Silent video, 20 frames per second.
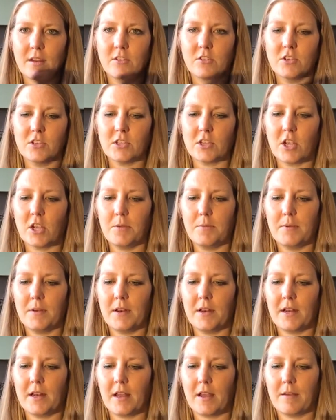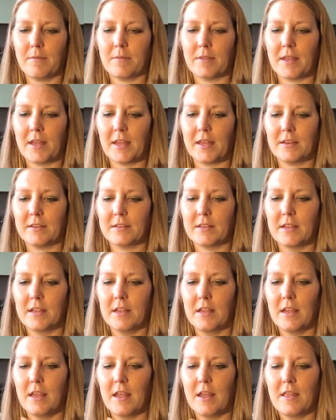just opening it up, that
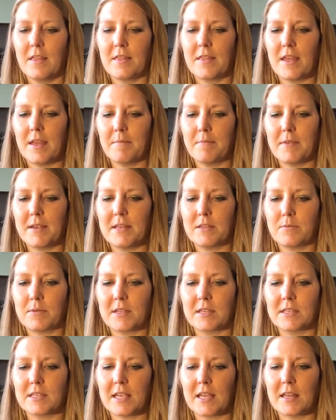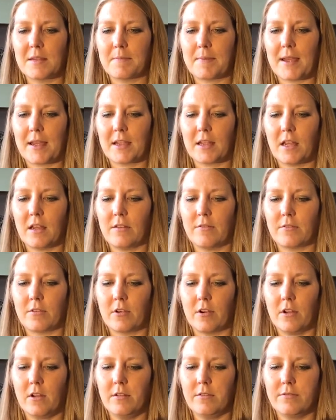then means we can take the back
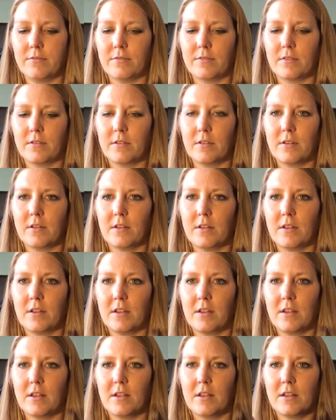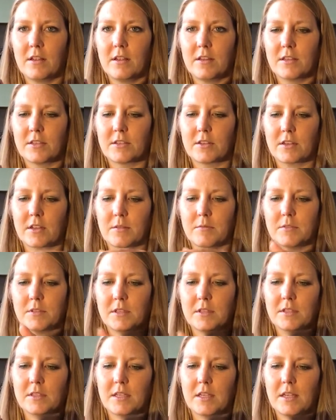cover off. So it comes
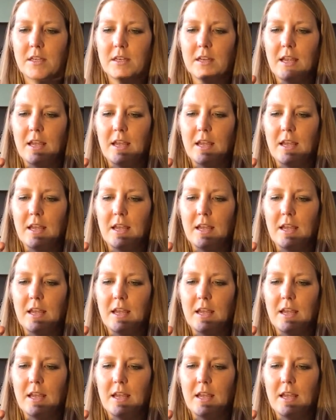undone